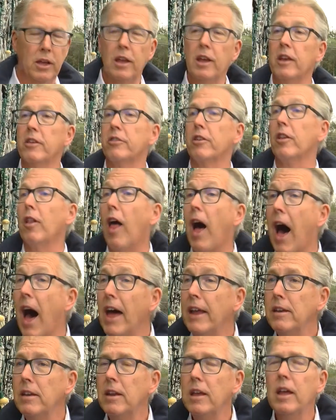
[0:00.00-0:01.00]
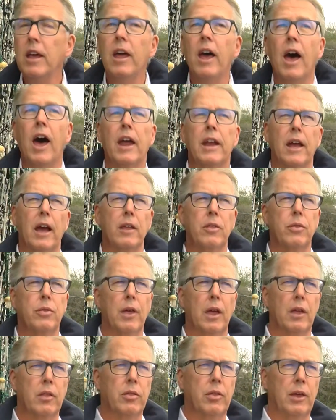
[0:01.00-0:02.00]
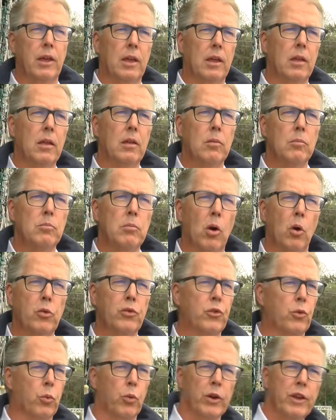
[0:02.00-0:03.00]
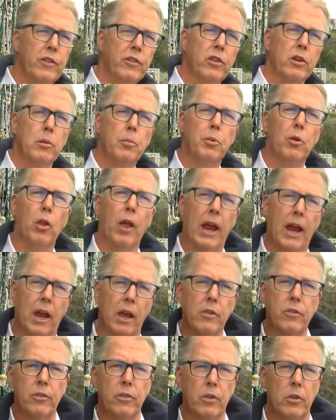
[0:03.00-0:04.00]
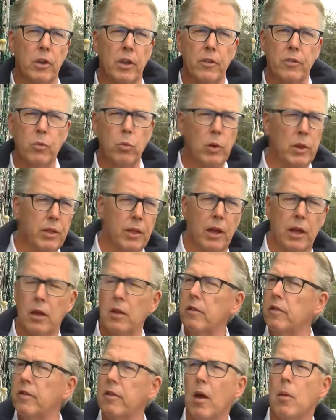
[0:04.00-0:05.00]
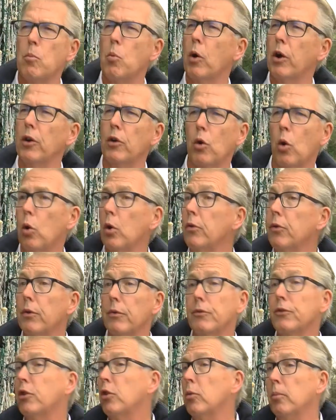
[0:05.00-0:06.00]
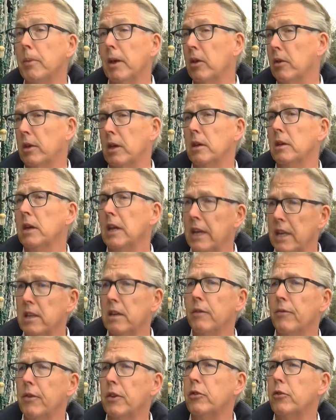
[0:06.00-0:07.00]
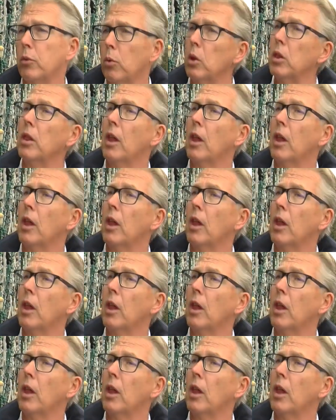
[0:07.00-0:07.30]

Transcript: is a lot, and I think the most reasonable answer is we think it's somewhere north of 2 million individual